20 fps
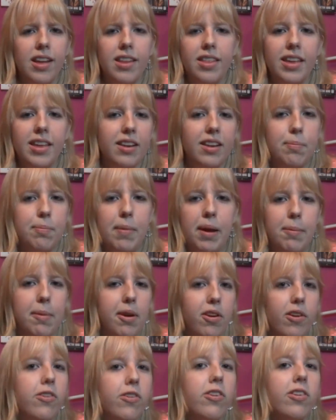thinks maybe
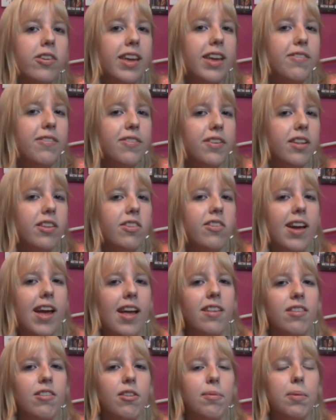she should give it a chance,